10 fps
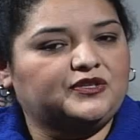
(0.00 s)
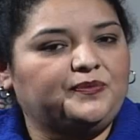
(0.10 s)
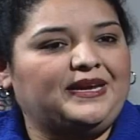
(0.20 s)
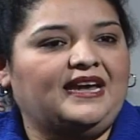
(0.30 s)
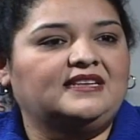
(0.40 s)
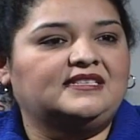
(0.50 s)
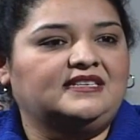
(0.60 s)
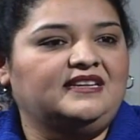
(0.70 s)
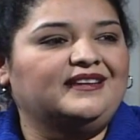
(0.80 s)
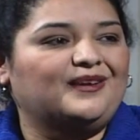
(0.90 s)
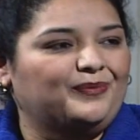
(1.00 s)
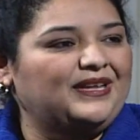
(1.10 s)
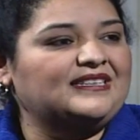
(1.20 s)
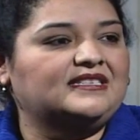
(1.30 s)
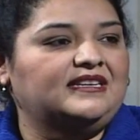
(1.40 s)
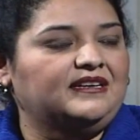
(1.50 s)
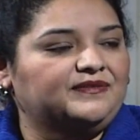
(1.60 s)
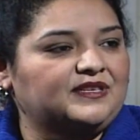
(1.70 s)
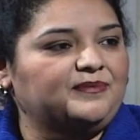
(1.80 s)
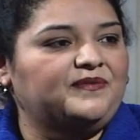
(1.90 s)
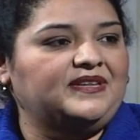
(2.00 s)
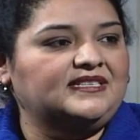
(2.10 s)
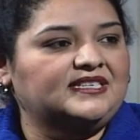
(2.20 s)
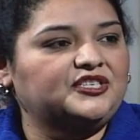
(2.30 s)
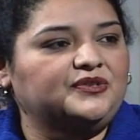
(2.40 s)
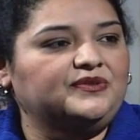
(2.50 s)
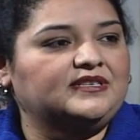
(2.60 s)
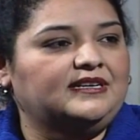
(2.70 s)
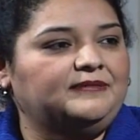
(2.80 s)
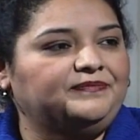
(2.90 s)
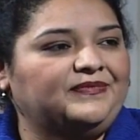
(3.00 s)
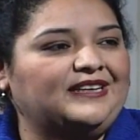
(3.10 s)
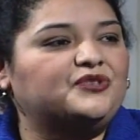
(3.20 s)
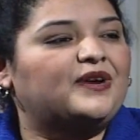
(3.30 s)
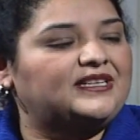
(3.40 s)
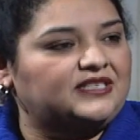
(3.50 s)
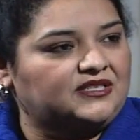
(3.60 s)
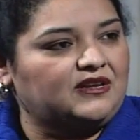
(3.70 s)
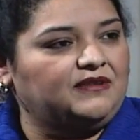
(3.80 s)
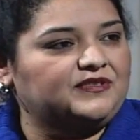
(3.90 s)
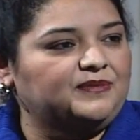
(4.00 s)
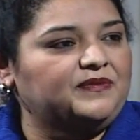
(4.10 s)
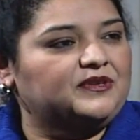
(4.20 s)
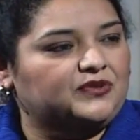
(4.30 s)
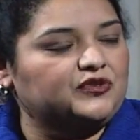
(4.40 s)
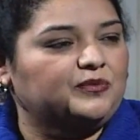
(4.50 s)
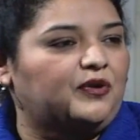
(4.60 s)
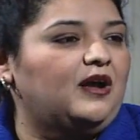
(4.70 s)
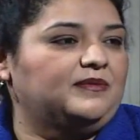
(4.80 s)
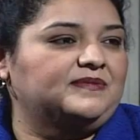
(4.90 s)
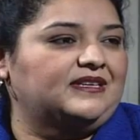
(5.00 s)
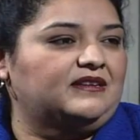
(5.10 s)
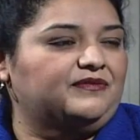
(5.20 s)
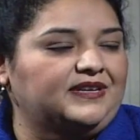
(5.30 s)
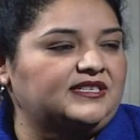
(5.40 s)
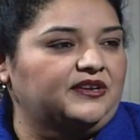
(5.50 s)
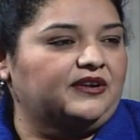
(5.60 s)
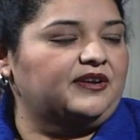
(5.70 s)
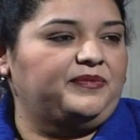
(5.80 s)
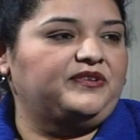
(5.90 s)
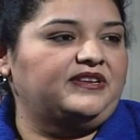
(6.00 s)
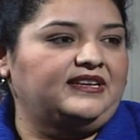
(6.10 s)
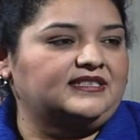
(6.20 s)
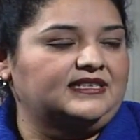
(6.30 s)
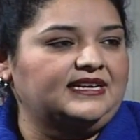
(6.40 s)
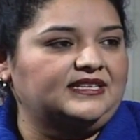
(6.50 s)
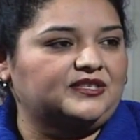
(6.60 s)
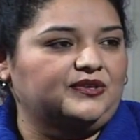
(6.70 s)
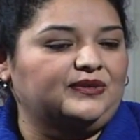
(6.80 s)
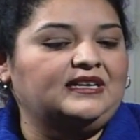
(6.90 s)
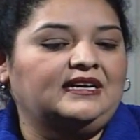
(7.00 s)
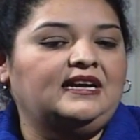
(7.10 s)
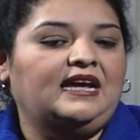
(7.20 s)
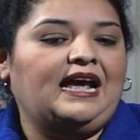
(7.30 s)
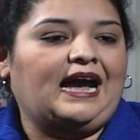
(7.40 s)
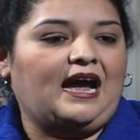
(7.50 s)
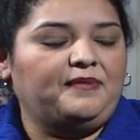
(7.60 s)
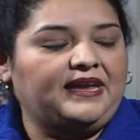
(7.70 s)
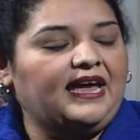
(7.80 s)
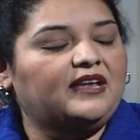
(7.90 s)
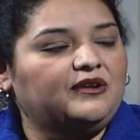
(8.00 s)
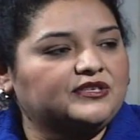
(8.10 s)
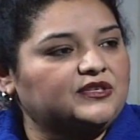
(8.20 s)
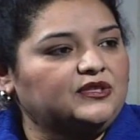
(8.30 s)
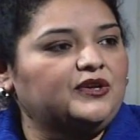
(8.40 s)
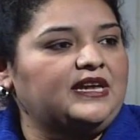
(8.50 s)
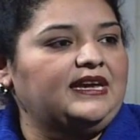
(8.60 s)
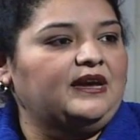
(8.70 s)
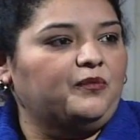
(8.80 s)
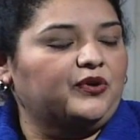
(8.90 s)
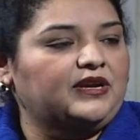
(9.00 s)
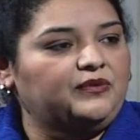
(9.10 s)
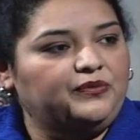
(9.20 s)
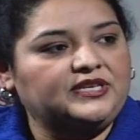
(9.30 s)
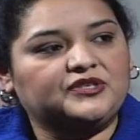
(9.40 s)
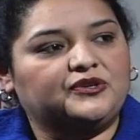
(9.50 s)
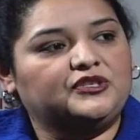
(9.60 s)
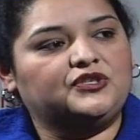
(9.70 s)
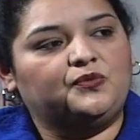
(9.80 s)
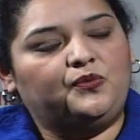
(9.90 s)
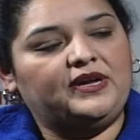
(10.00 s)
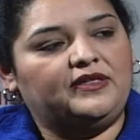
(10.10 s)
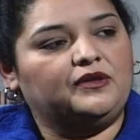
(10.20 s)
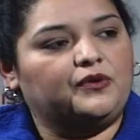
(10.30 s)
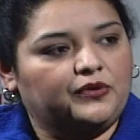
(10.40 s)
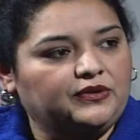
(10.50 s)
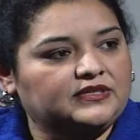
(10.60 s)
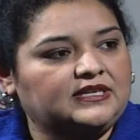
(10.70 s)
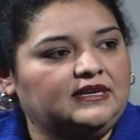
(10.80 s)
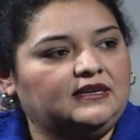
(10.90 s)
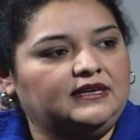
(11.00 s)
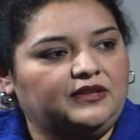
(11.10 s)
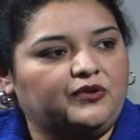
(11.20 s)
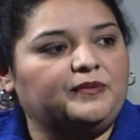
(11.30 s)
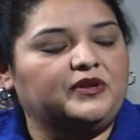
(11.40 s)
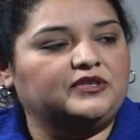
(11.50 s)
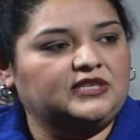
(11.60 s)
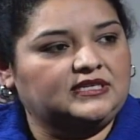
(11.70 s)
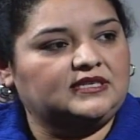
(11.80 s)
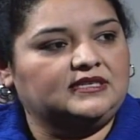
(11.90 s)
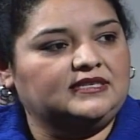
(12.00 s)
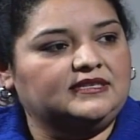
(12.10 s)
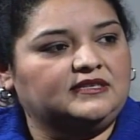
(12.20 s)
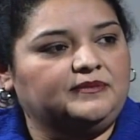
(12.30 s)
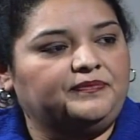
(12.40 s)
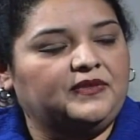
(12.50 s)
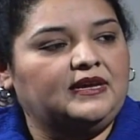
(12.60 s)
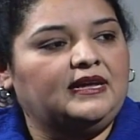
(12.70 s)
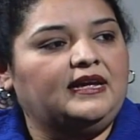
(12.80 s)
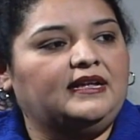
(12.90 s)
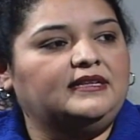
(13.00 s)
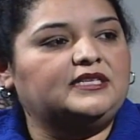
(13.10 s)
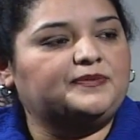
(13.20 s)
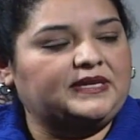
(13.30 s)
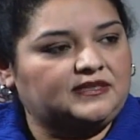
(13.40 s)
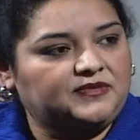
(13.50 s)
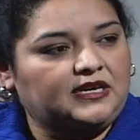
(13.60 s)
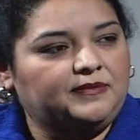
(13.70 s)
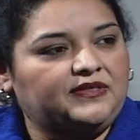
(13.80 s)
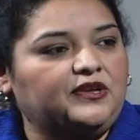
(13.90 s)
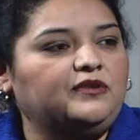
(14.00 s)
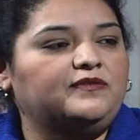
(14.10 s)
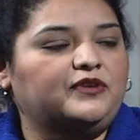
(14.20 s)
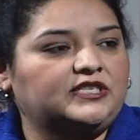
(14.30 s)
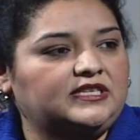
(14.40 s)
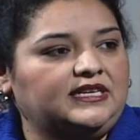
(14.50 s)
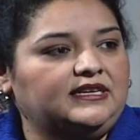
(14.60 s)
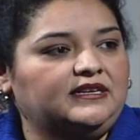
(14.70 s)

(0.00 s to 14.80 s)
began to see the complexity of some of these issues and trying to solve some of the social problems that are facing our community today. So I began also looking at work and research with girls in the criminal justice system, and spent some time at the University